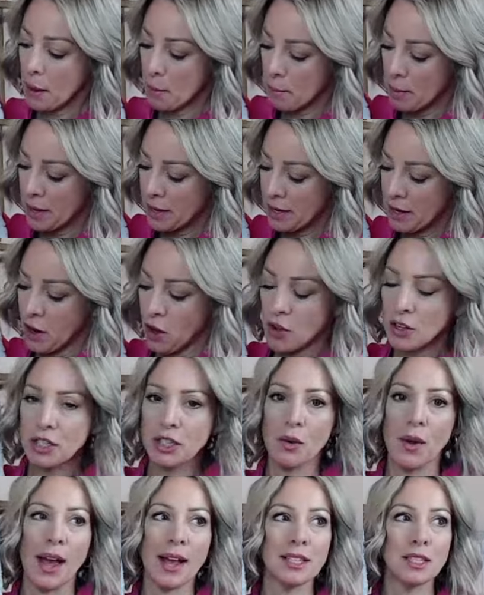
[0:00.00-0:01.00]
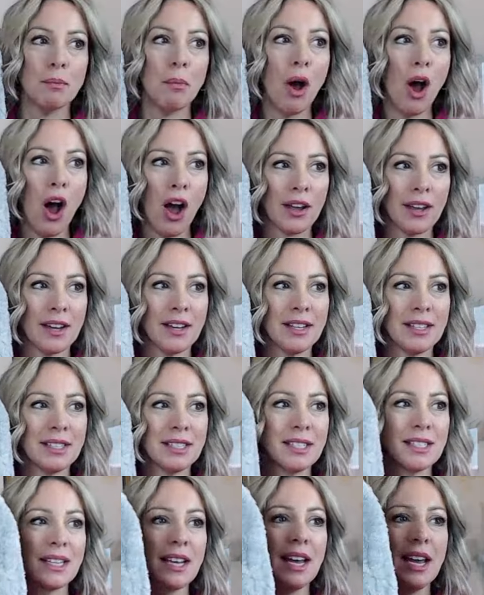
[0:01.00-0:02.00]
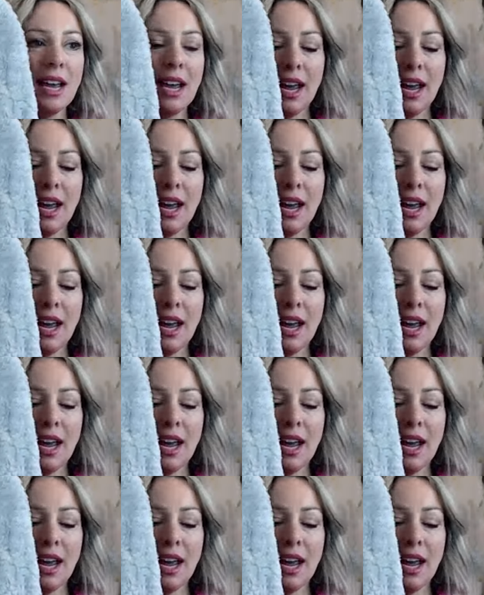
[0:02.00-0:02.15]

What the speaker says: but it also has pockets,